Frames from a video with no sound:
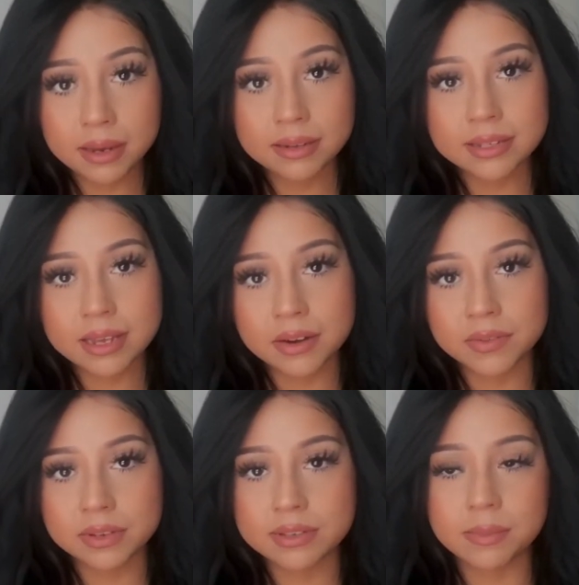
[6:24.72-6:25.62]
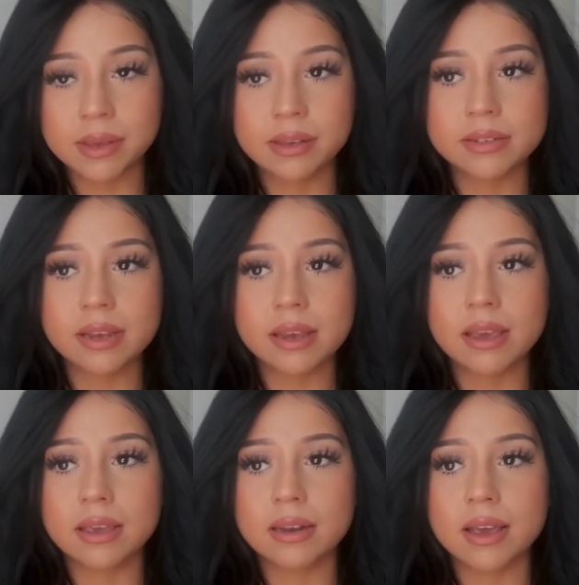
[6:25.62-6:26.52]
us out of his image,
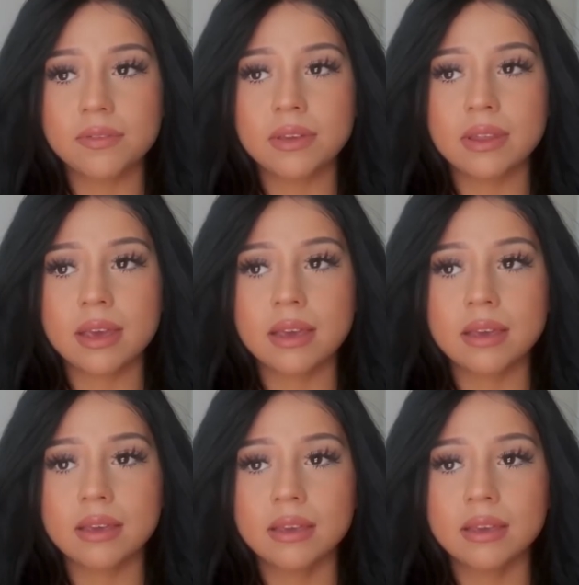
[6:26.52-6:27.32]
and I feel like